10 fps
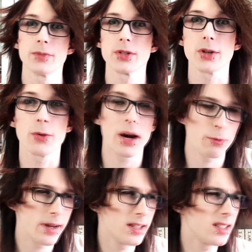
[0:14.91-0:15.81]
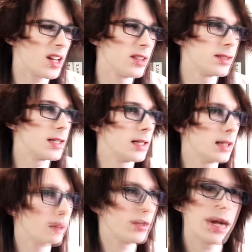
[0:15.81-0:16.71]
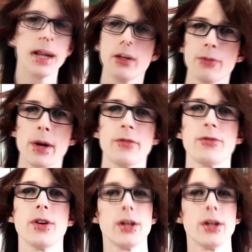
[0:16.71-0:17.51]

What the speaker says: So I waited until the end of the month